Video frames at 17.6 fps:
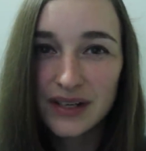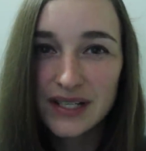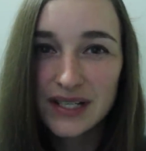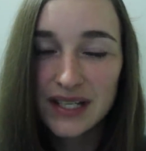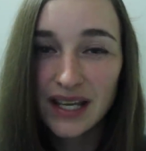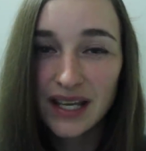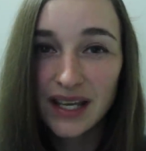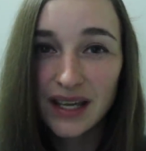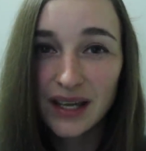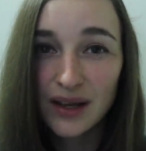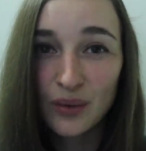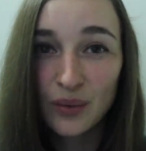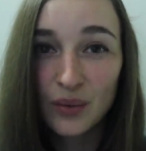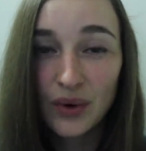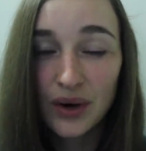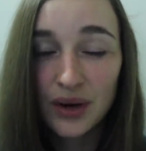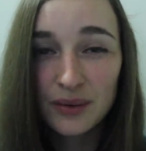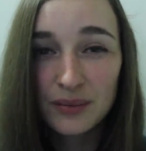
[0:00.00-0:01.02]
take a
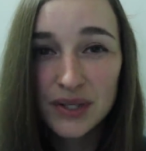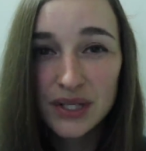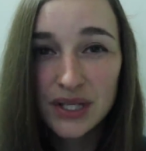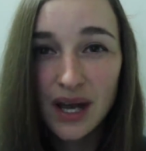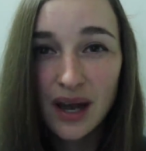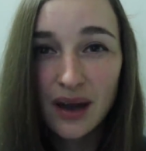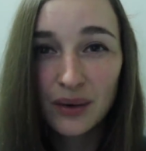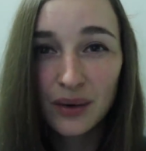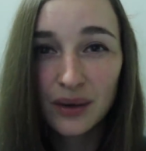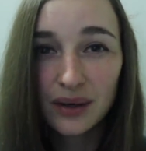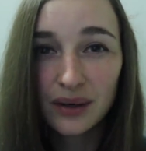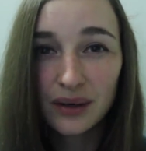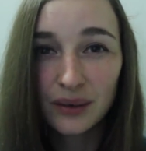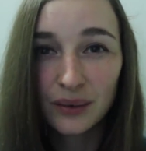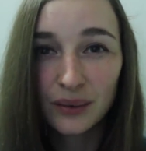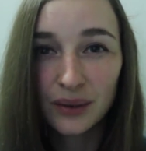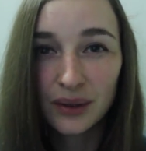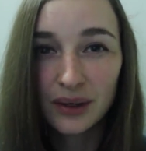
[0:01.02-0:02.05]
warm shower
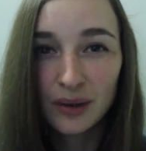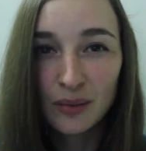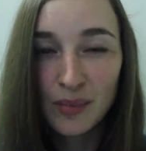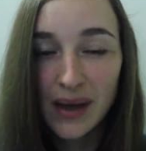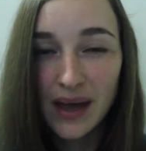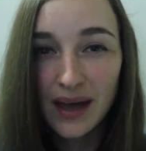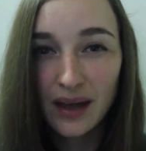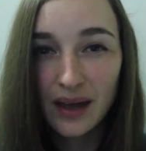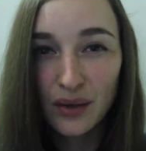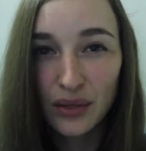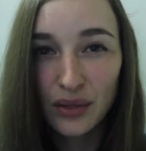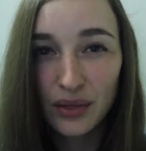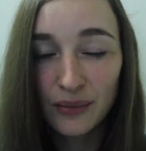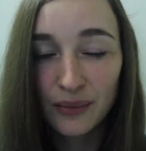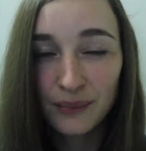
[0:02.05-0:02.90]
or bath,